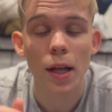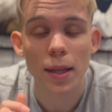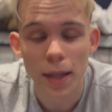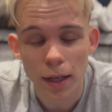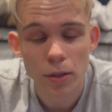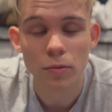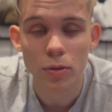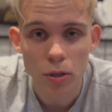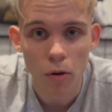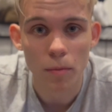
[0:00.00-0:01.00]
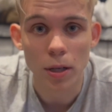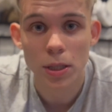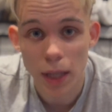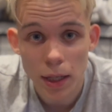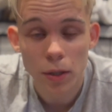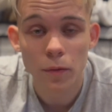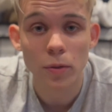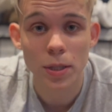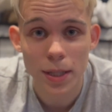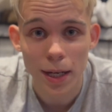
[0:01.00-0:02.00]
thank you so much. Thank you for
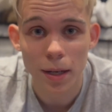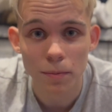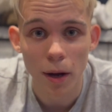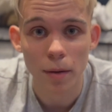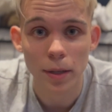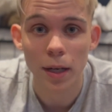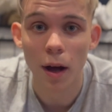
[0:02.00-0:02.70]
sticking by me.